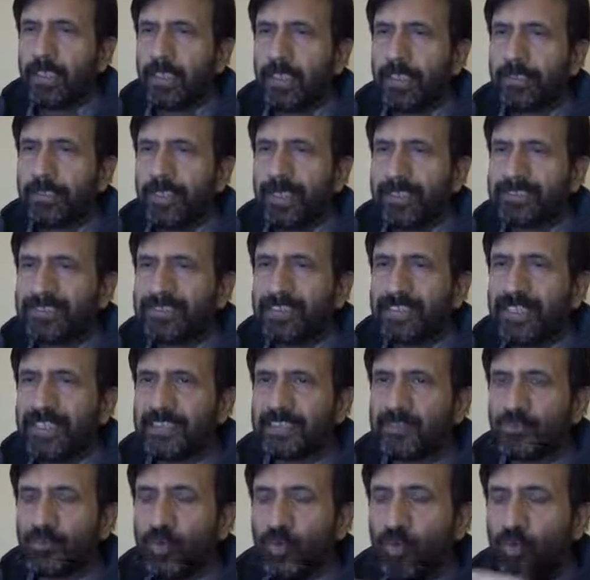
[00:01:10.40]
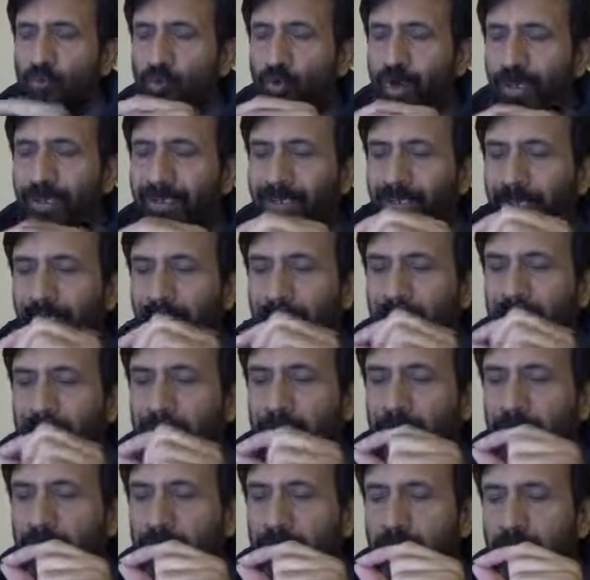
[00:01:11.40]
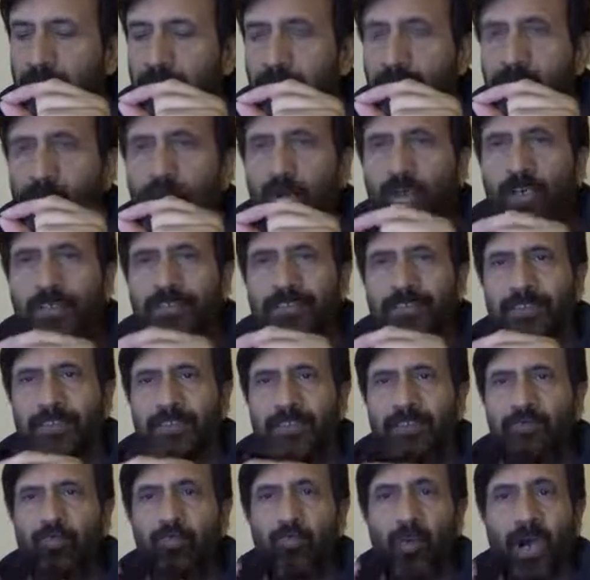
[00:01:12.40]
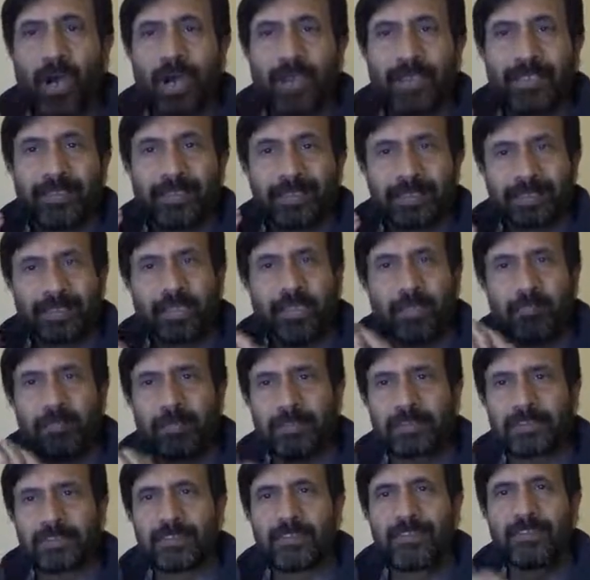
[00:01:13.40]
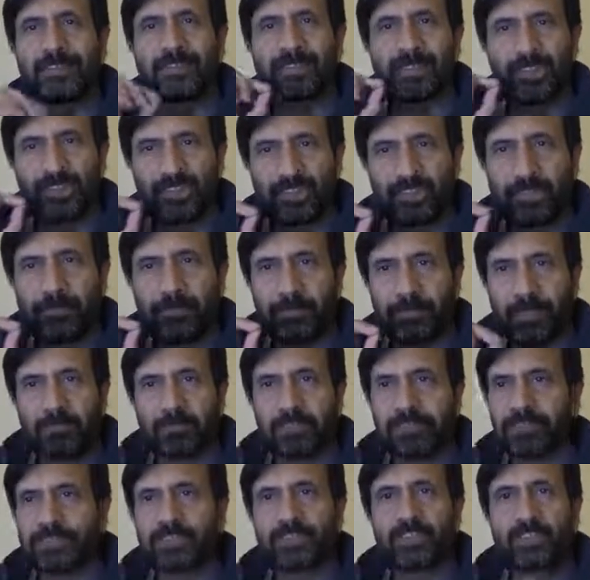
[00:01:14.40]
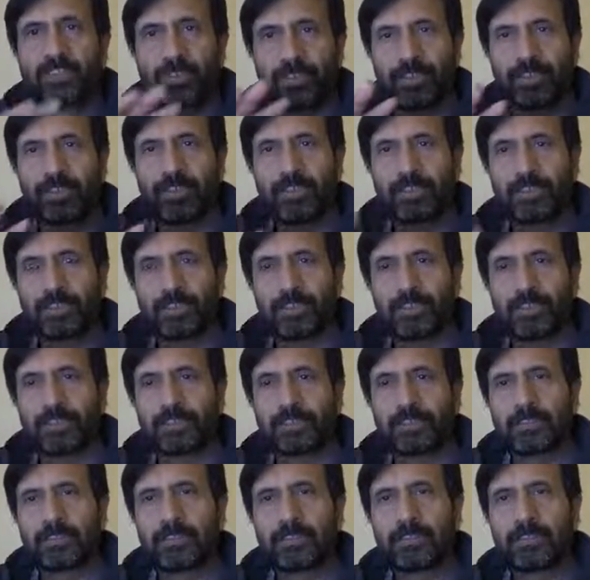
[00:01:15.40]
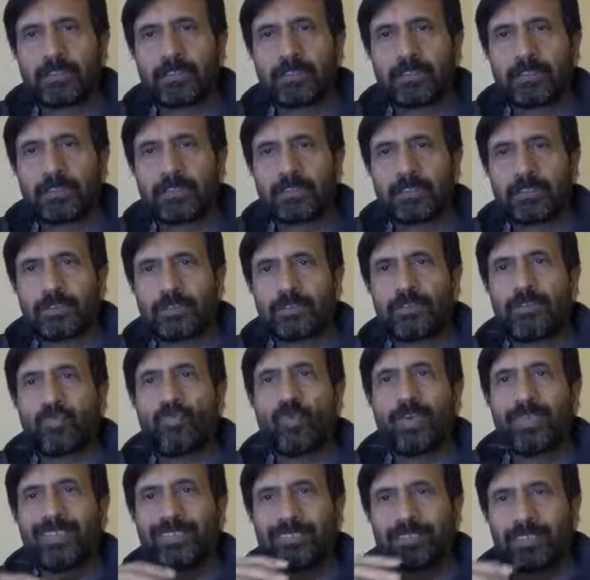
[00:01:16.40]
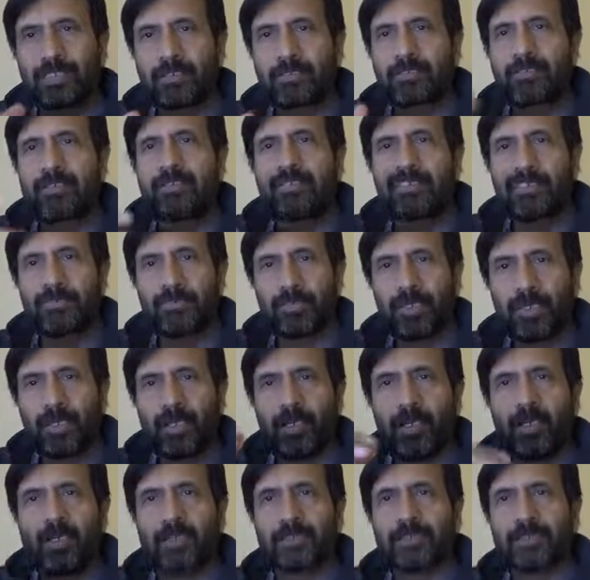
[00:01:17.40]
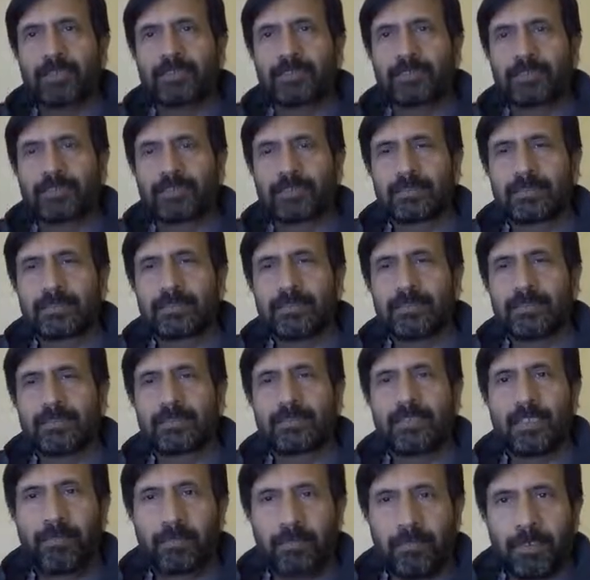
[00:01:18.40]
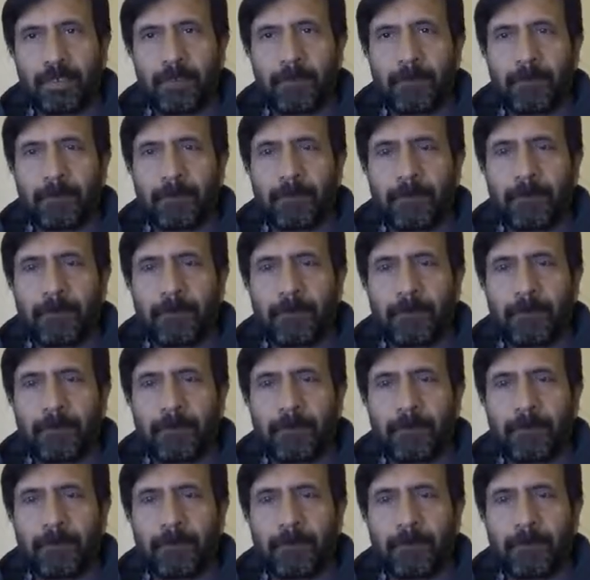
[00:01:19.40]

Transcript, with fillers: The next thing is, what are the causes? Why this happens? This is a symptom. This is not a disease. So what is the reason behind this symptom?